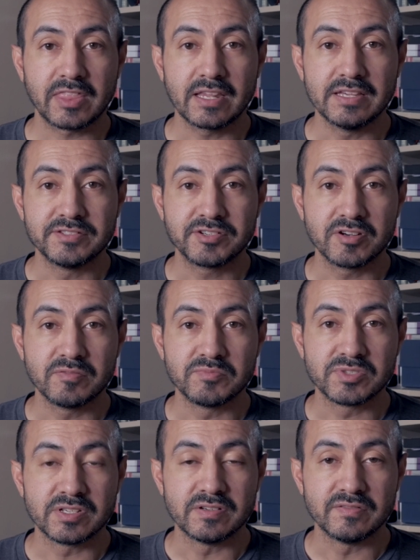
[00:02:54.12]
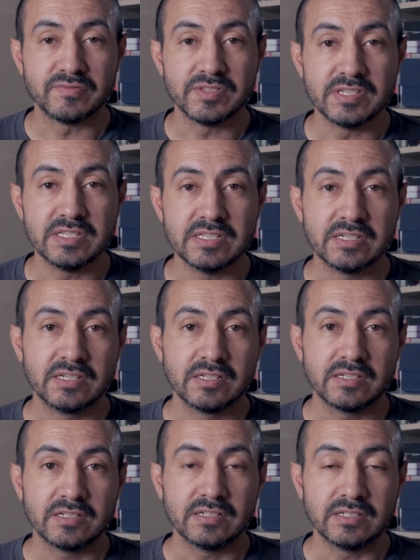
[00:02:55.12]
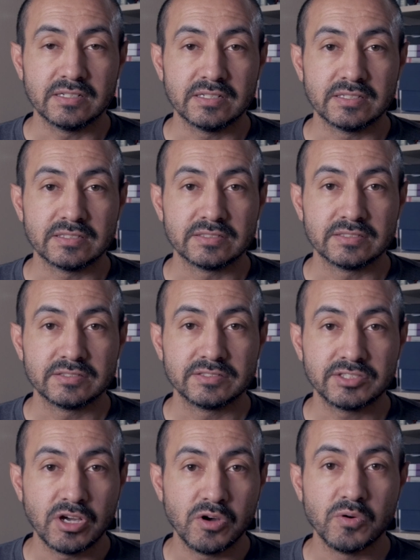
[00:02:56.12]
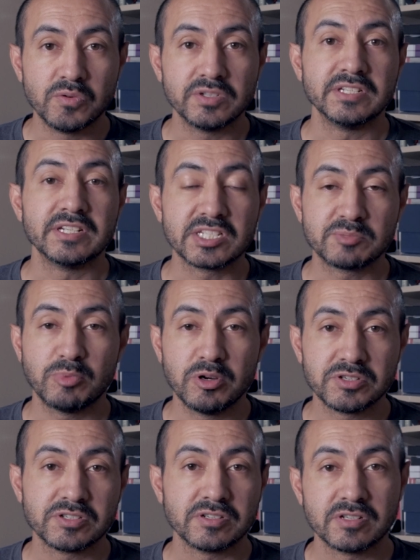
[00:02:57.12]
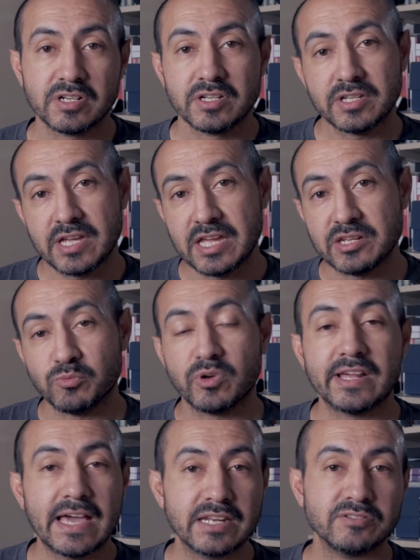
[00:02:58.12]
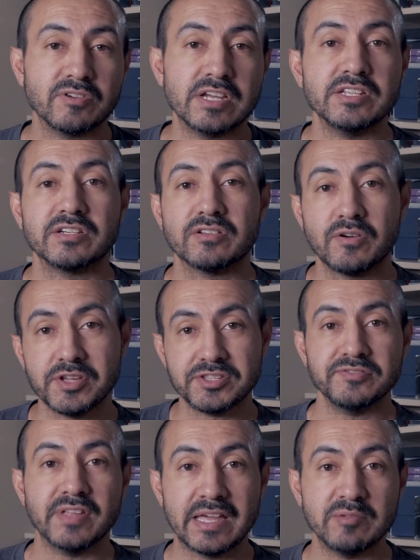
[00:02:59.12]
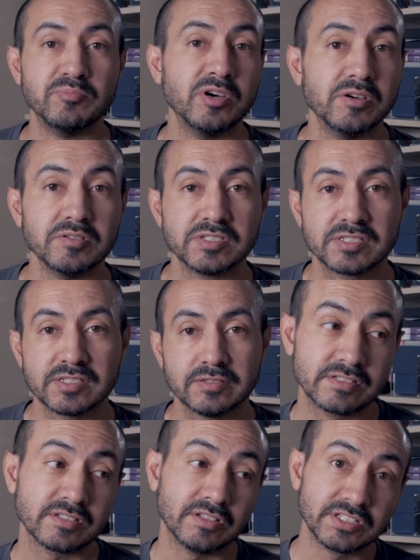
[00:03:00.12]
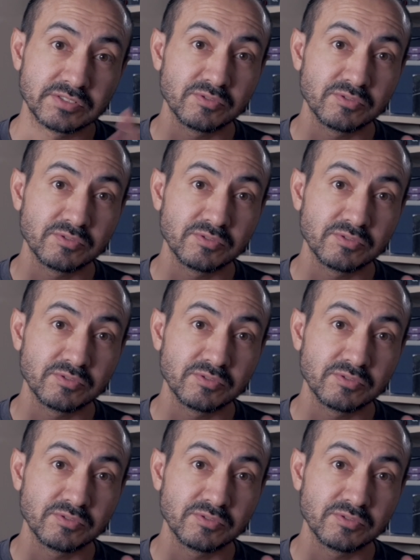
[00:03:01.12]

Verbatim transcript: in terms of the uh, tone and exposure and you want to add grain, you can always do that in post. So let's